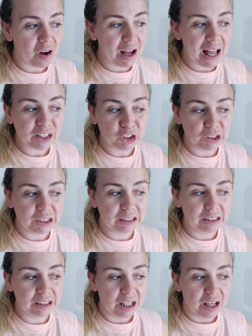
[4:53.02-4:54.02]
I
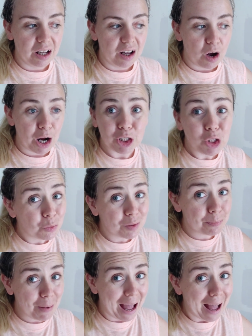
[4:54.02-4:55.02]
actually I knew it
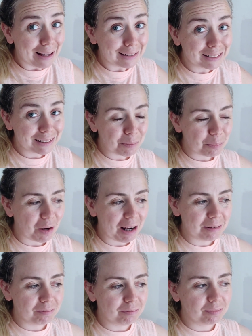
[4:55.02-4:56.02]
was bad, but
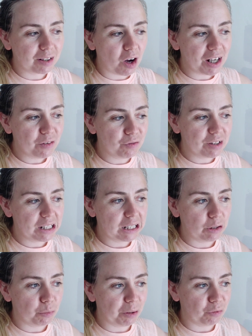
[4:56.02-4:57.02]
I kind of did a
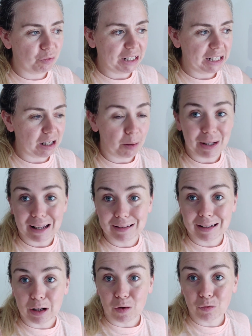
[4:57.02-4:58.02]
little bit of reading up
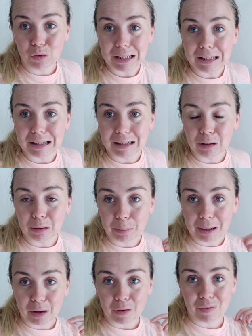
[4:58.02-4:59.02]
yesterday after I did a little
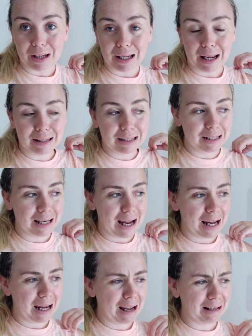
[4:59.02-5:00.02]
bit of it
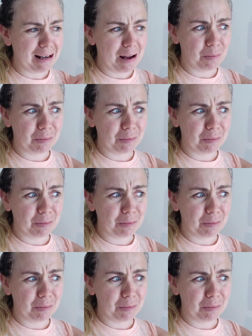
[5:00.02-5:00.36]
yesterday, and now